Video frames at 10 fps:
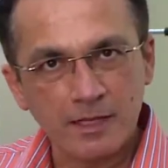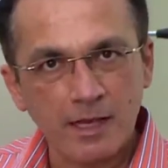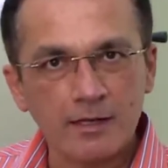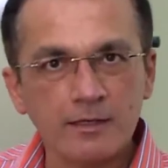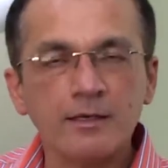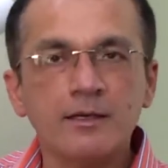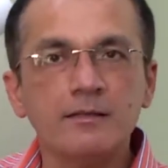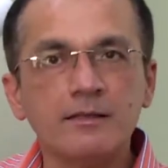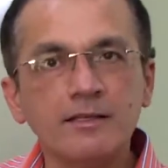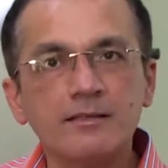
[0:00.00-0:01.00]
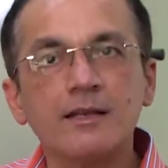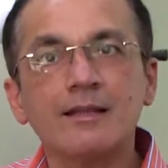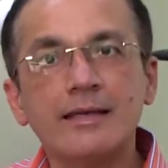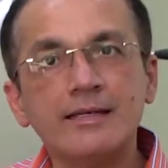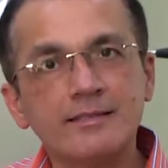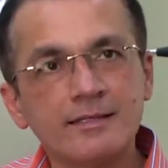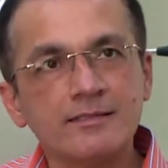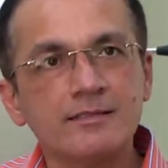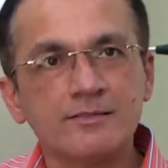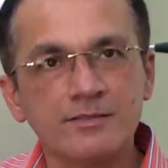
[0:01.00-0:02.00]
and these are light
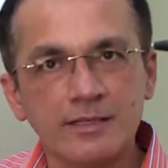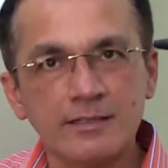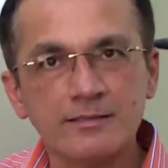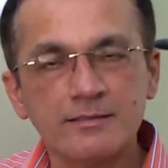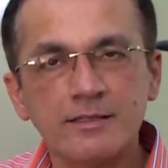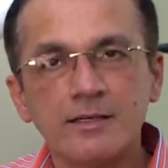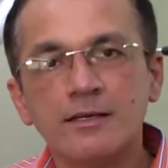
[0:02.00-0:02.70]
sensitive cells.